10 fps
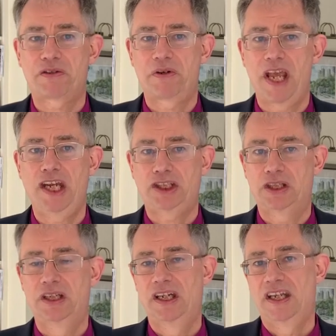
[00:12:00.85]

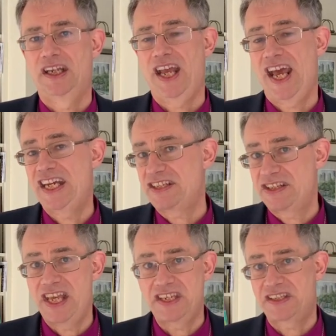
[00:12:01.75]
creation. And it's
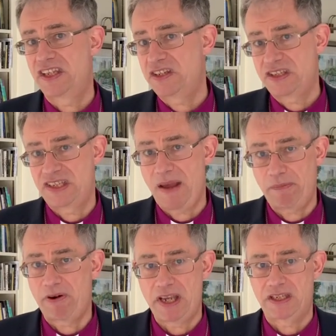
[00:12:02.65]
this that
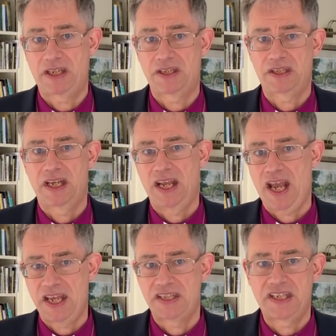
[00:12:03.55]
separates us
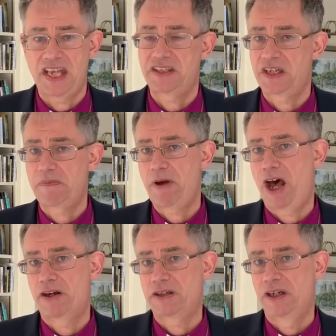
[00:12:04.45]
and sets us
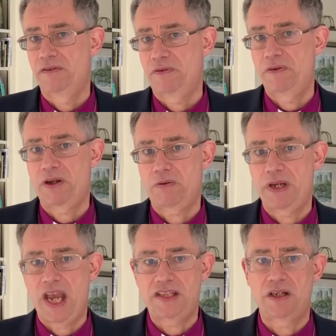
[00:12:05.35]
apart from the
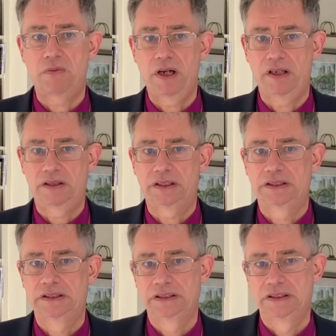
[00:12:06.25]
created world.
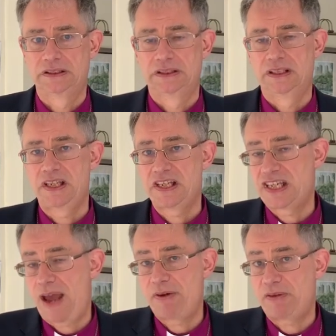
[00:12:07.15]

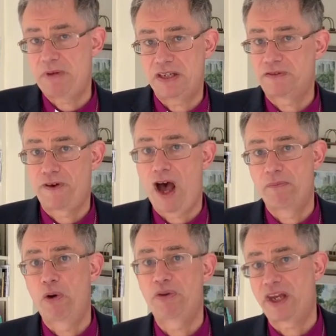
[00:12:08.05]
Sabbath means far
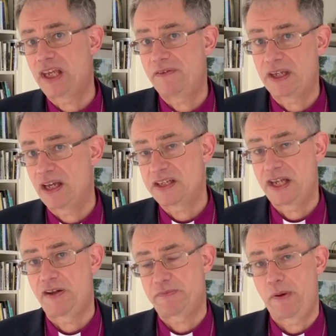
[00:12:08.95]
more than giving
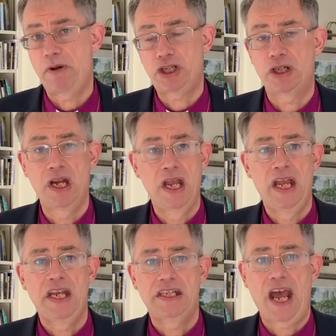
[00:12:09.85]
ourselves permission
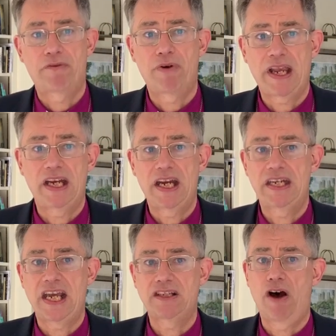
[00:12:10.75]
to have regular
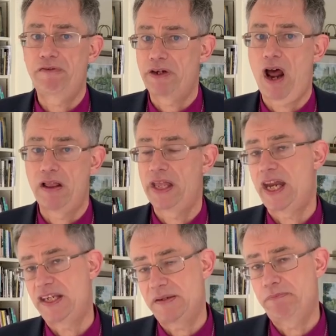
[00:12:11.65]
days off and
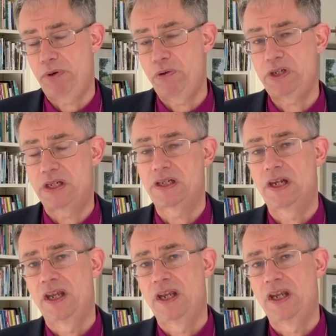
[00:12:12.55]
holidays, important